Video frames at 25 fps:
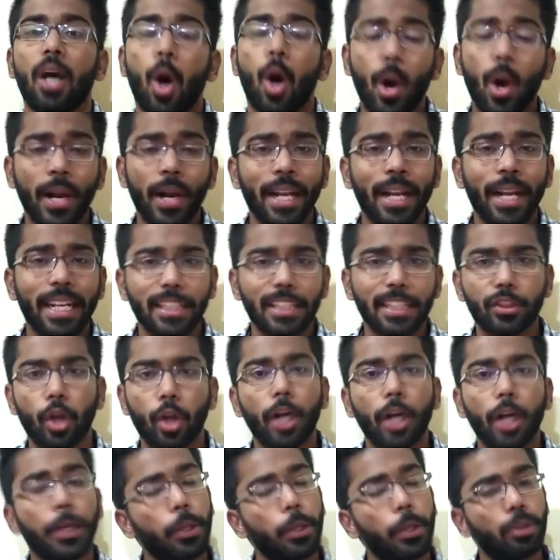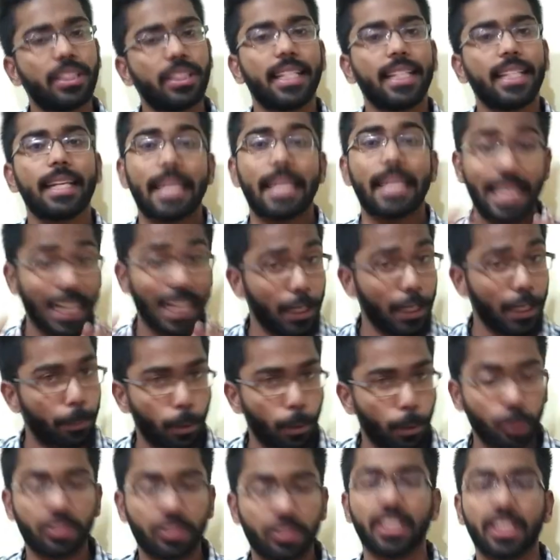Honor is not using Kirin
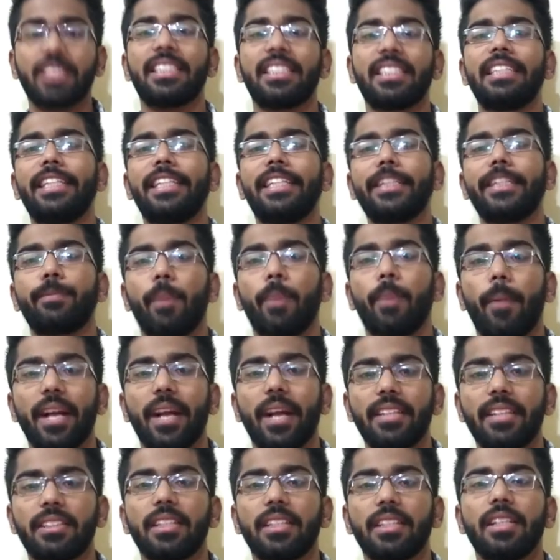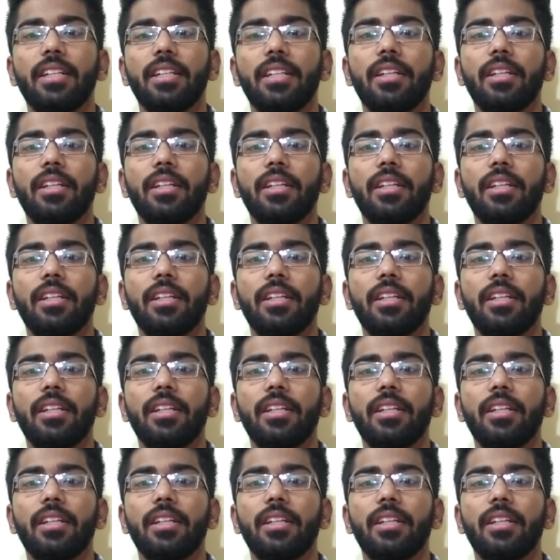processors in these mobiles.